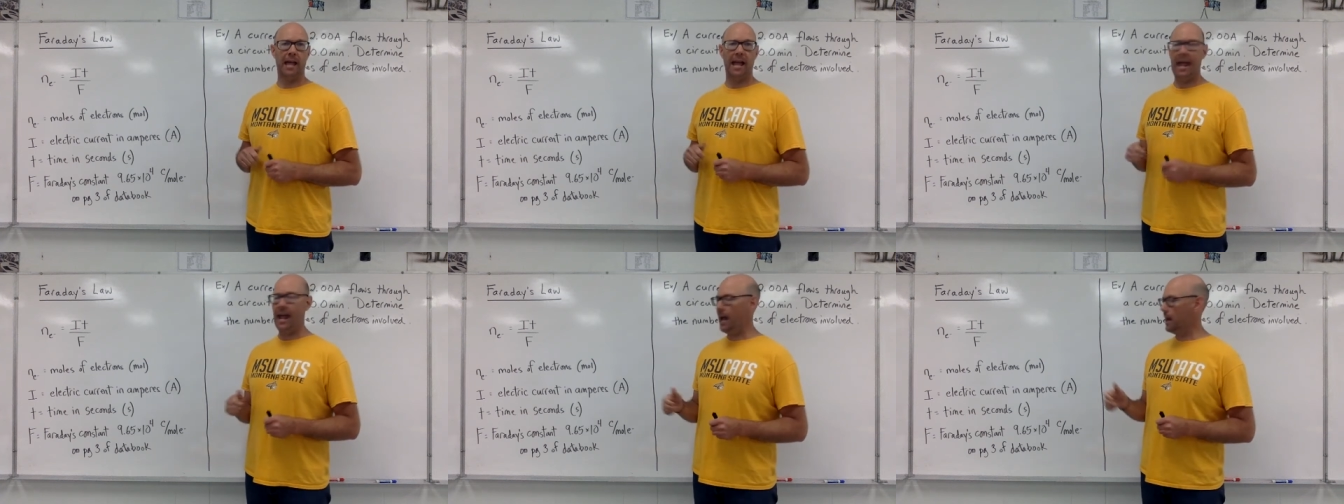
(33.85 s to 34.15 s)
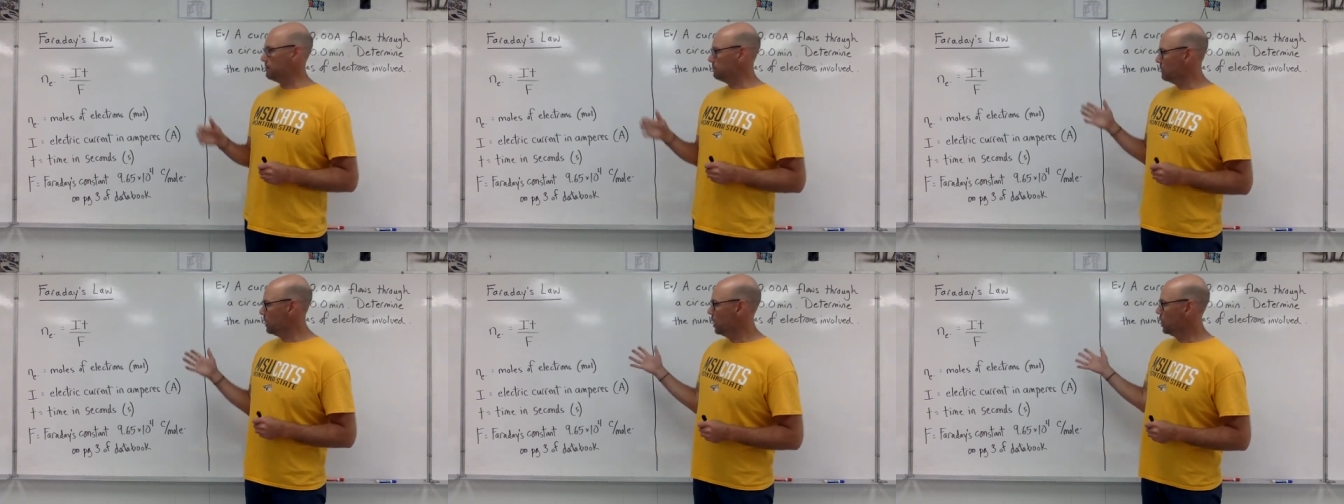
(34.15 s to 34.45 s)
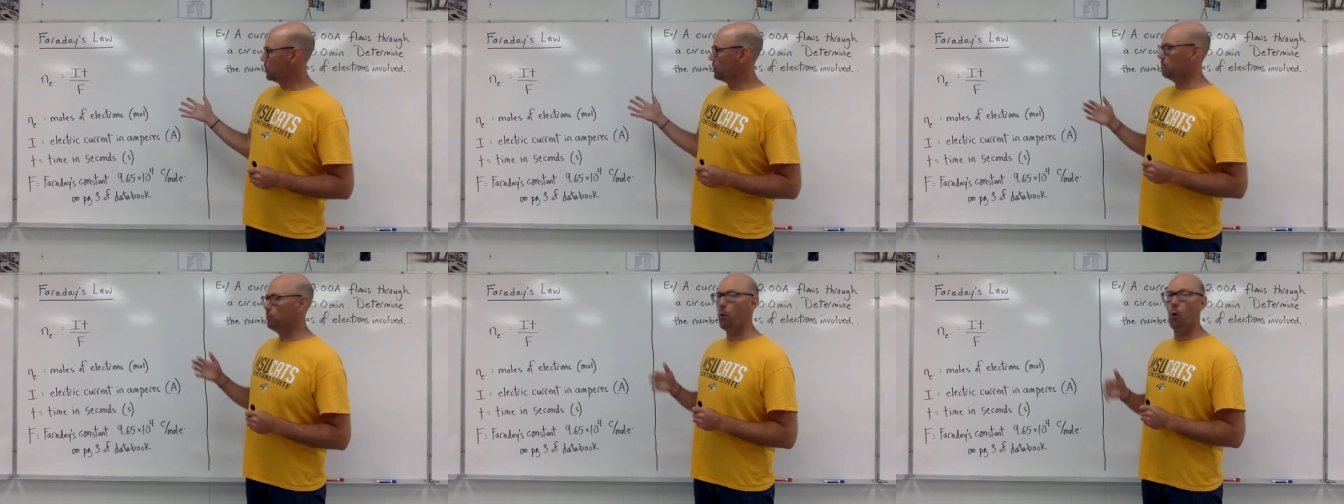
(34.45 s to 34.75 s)
N,
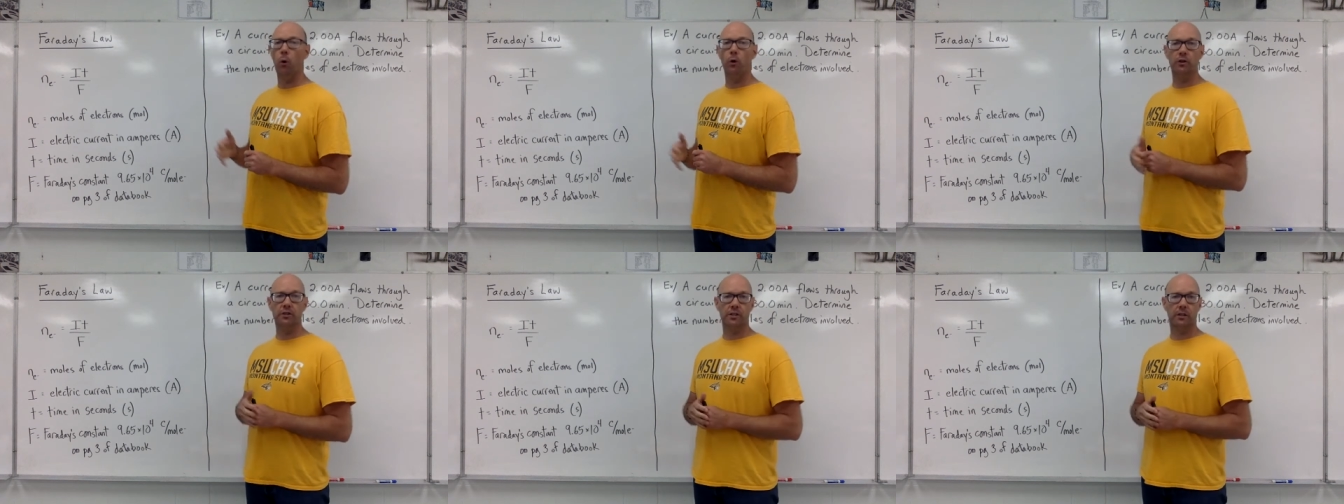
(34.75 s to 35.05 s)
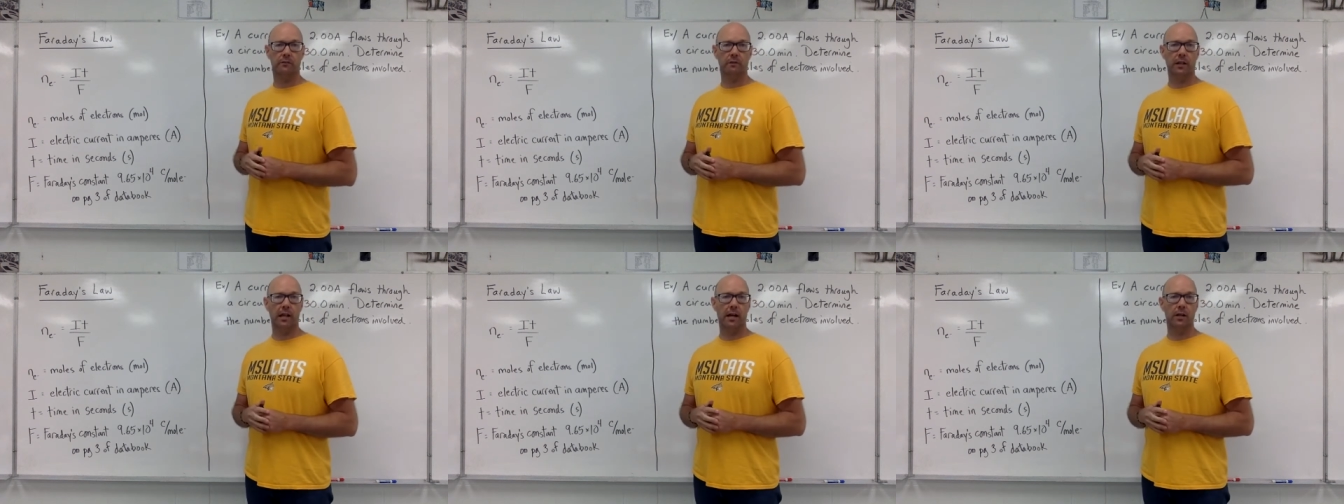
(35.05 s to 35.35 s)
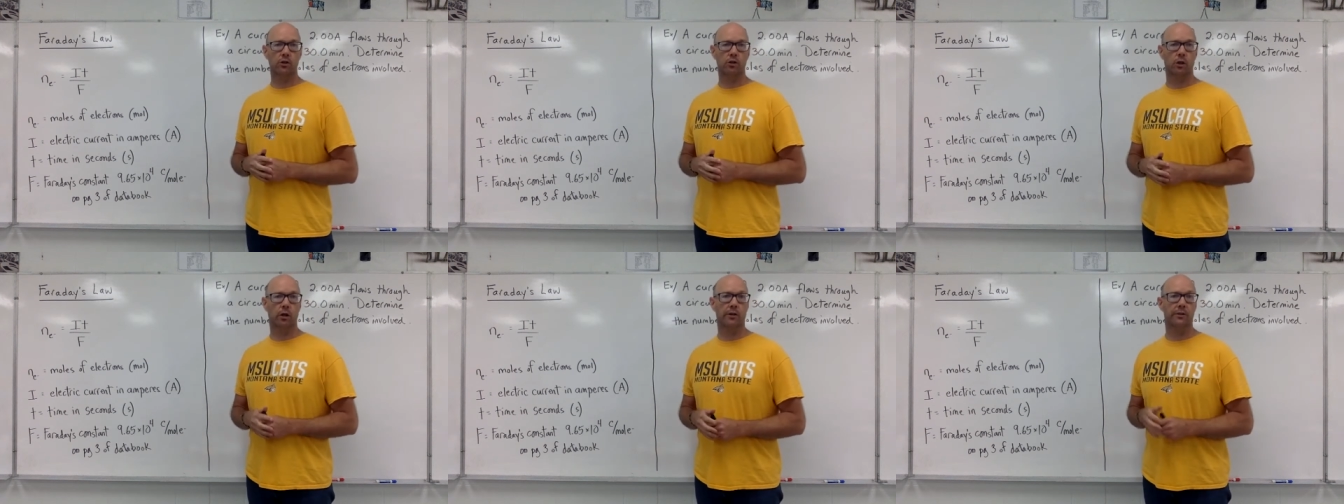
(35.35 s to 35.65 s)
the moles of
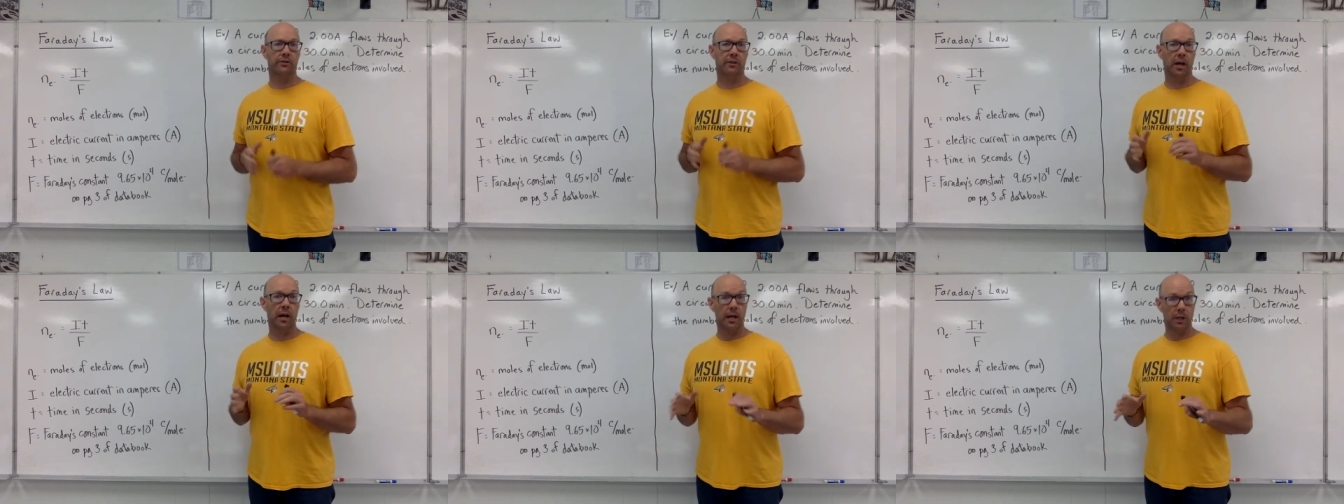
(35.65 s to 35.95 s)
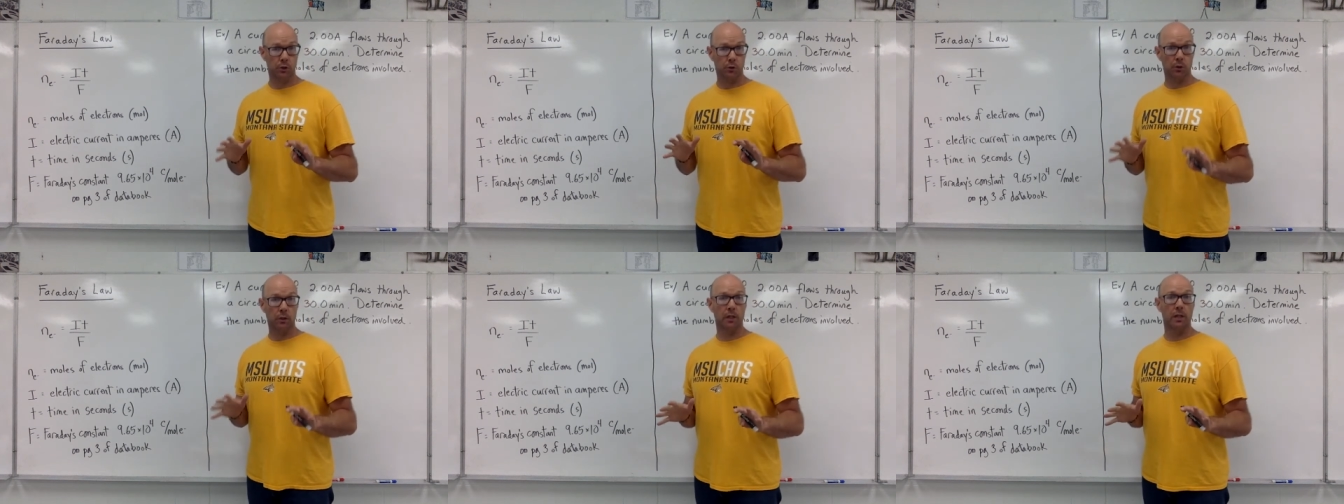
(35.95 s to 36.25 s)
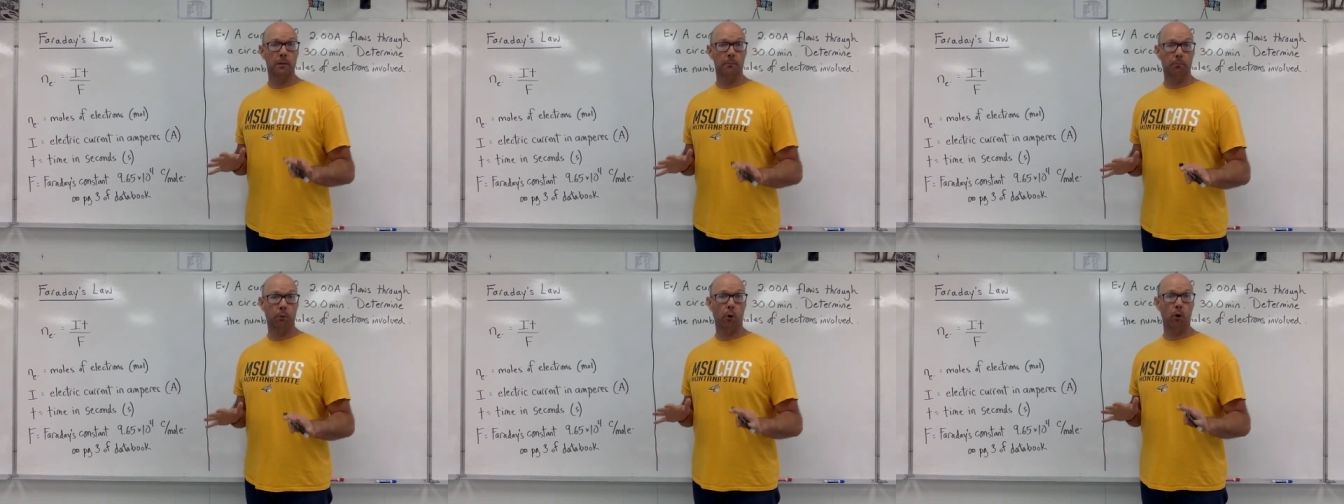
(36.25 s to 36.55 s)
electrons. It's really
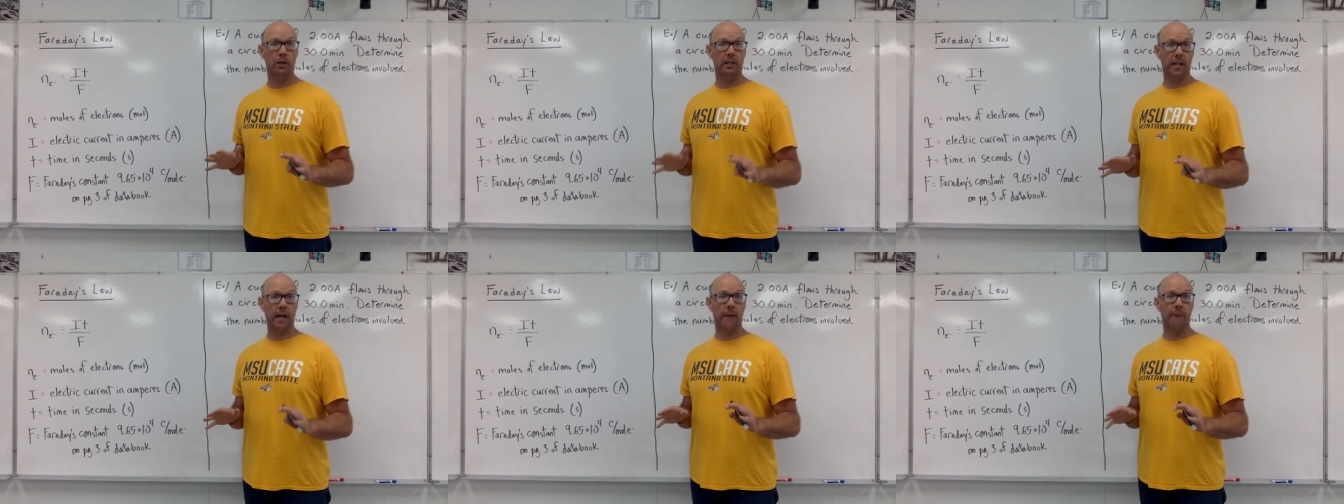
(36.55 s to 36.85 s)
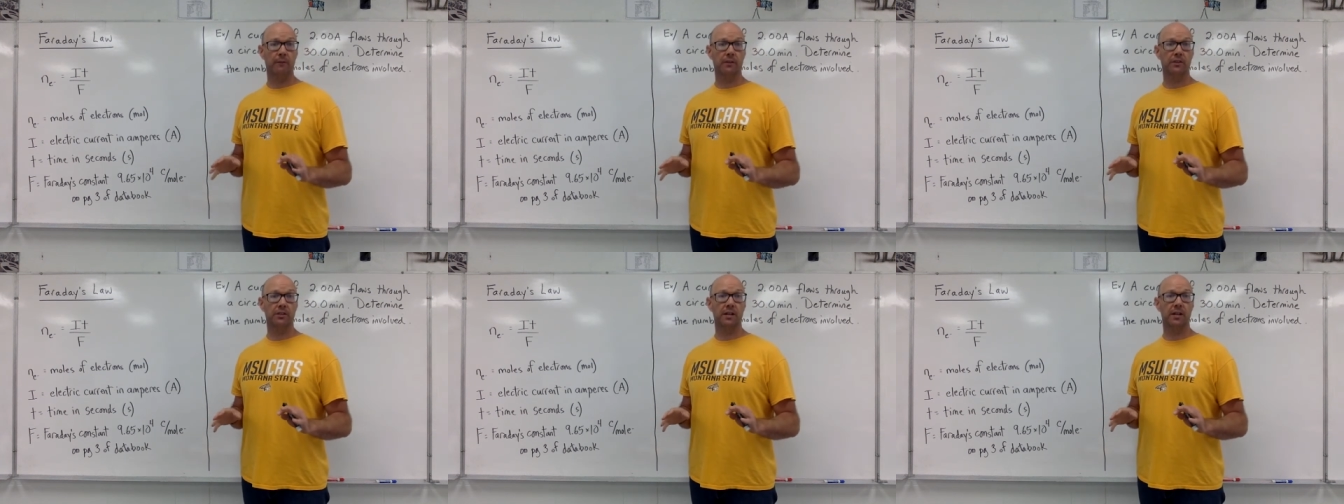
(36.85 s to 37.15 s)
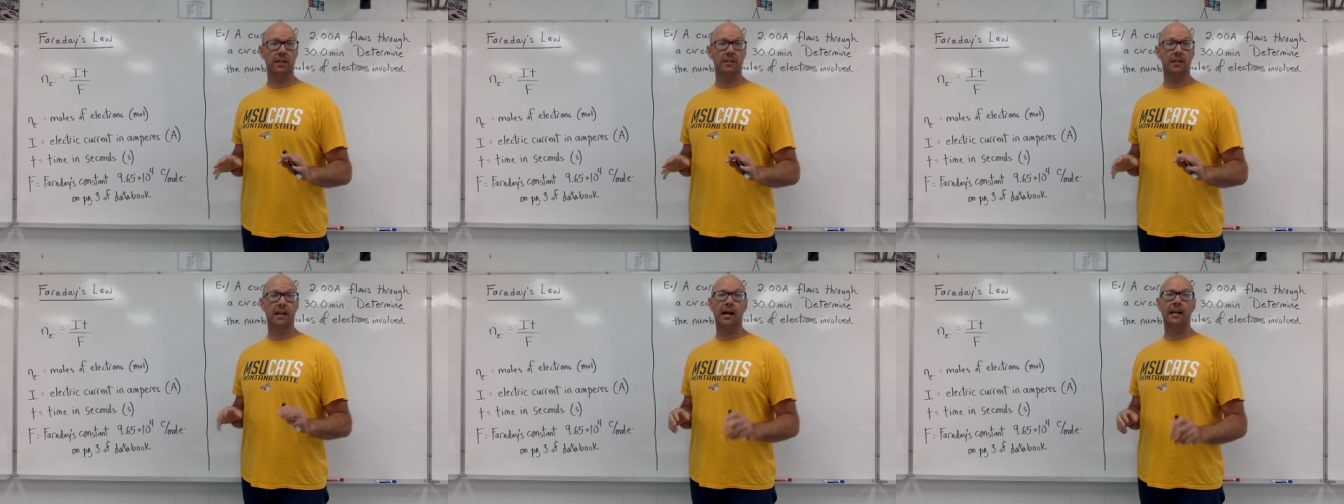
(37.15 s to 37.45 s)
important to
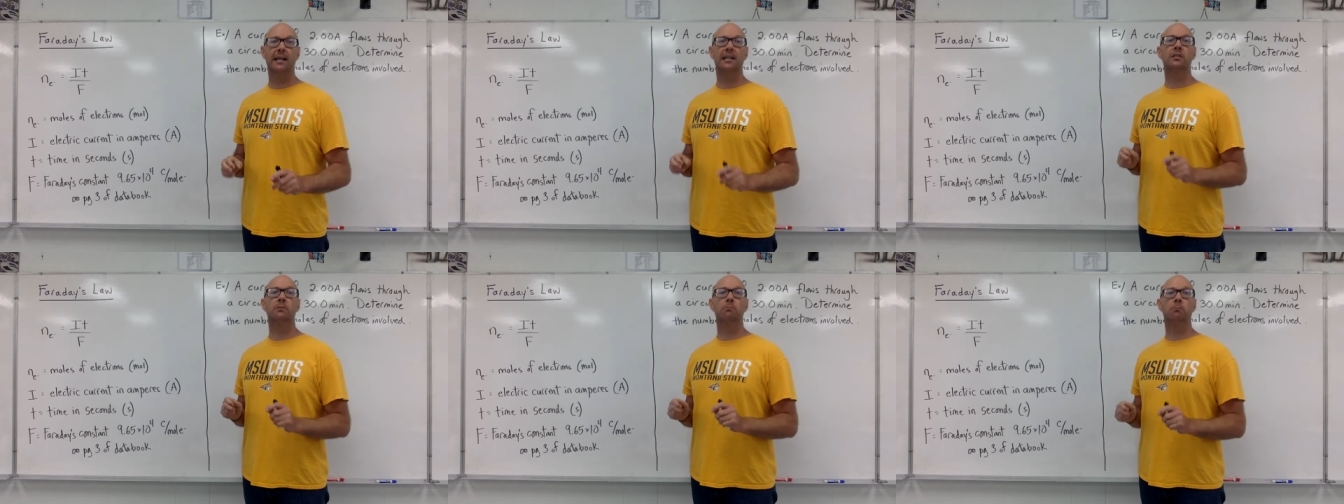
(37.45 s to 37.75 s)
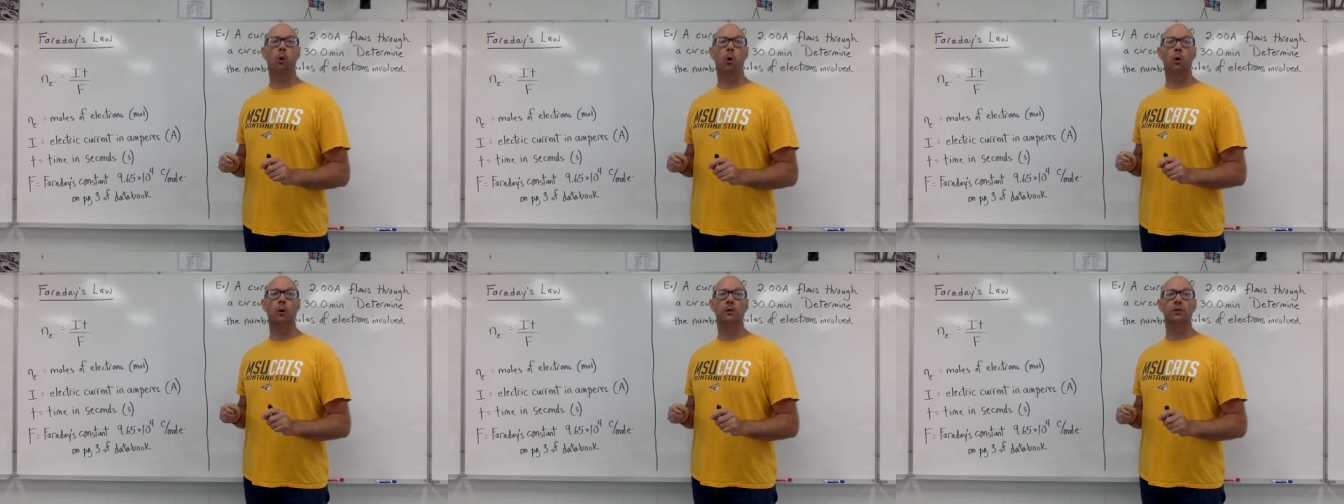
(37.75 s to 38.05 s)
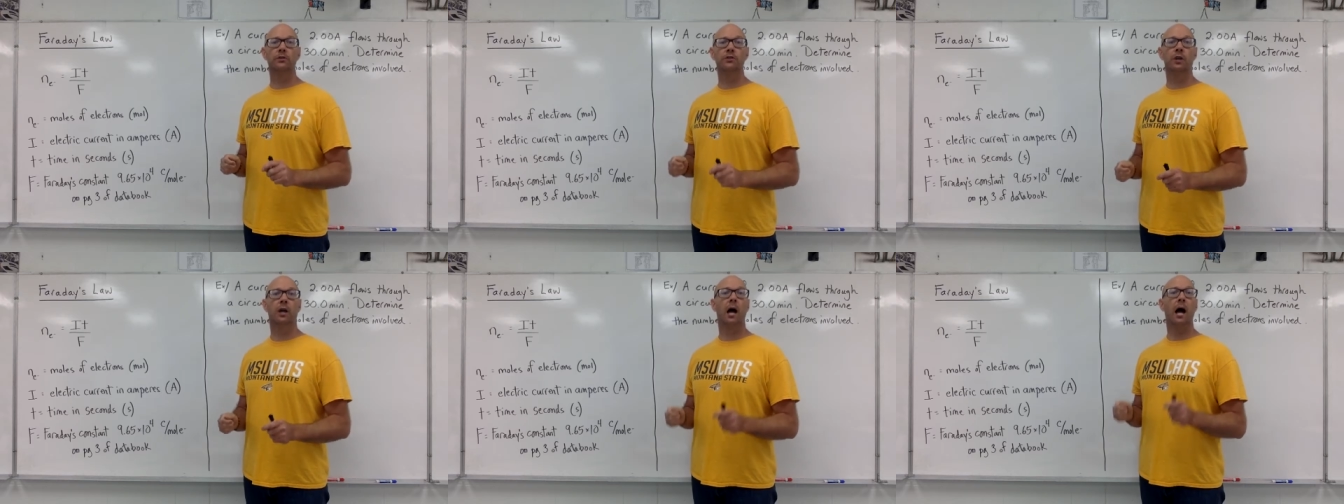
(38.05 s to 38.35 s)
emphasize that it's
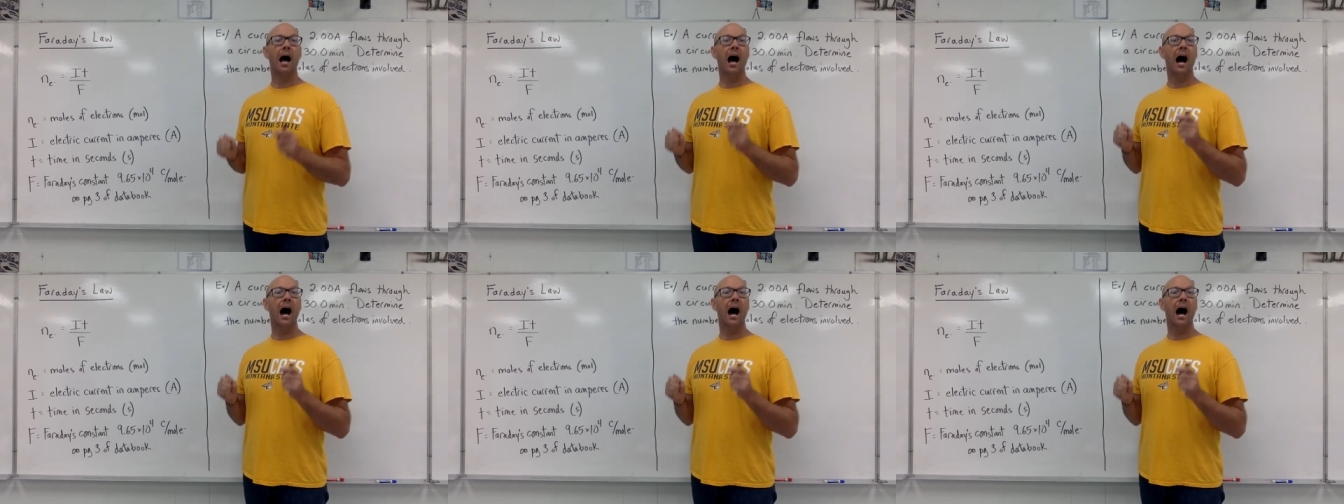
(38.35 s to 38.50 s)
moles